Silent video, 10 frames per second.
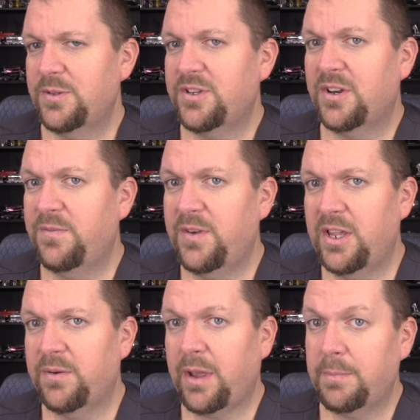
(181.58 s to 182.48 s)
you'd see in a
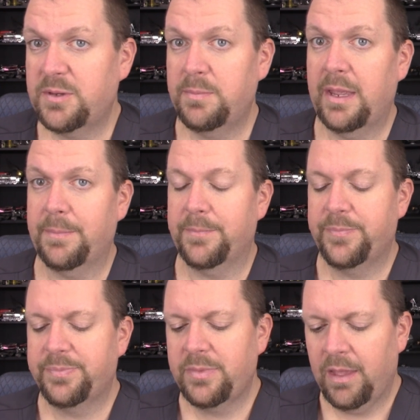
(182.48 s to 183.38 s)
video game to me.
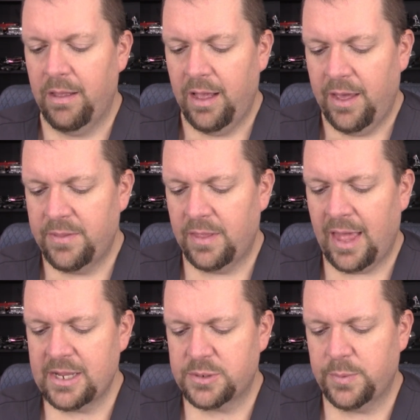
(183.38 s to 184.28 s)
And the
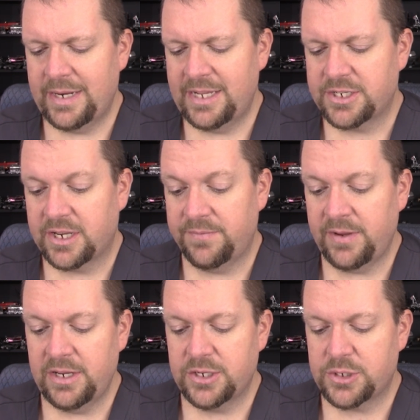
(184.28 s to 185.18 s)
last one is
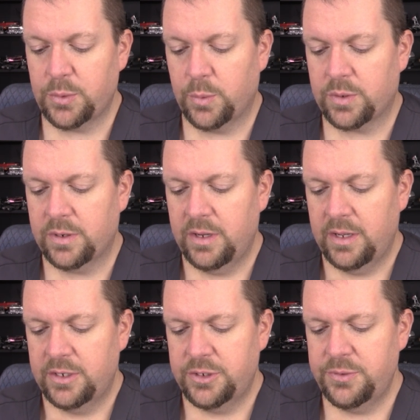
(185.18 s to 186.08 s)
Convenience Store,
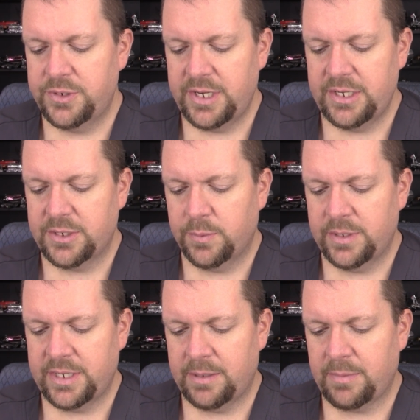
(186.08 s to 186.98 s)
two sheets,
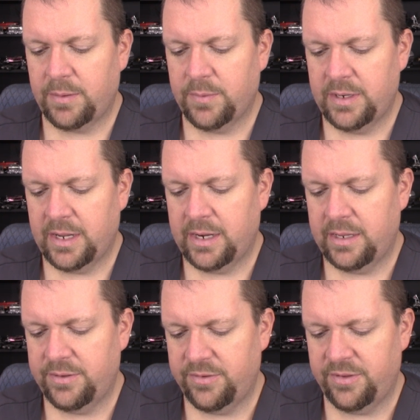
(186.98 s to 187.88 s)
one ten by one
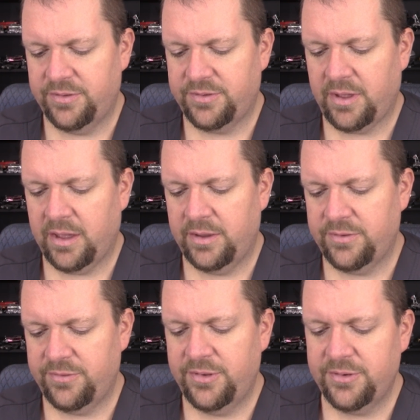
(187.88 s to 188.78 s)
ninety in
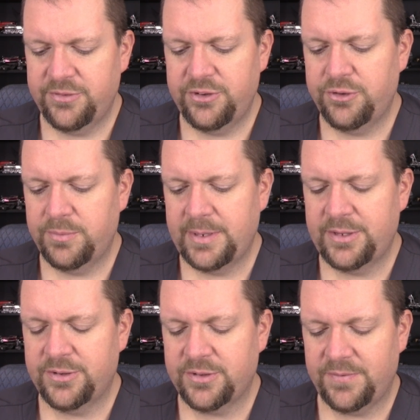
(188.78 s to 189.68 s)
size, sixty-two
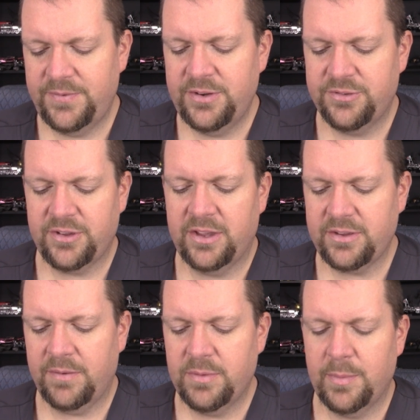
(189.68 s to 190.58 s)
pieces, finish size
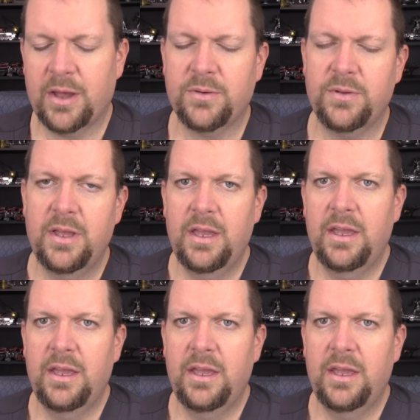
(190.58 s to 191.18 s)
of the model,